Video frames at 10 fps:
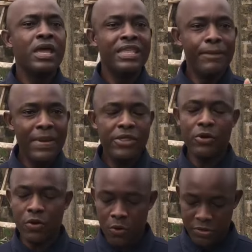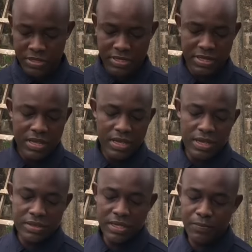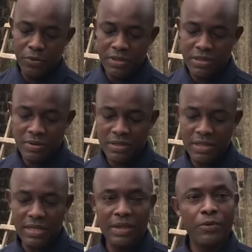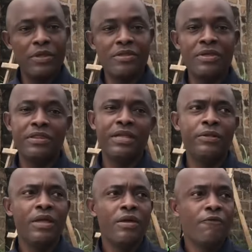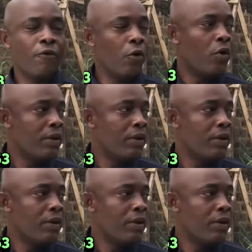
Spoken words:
The major cost is the polystyrene ceiling. The polystyrene ceiling for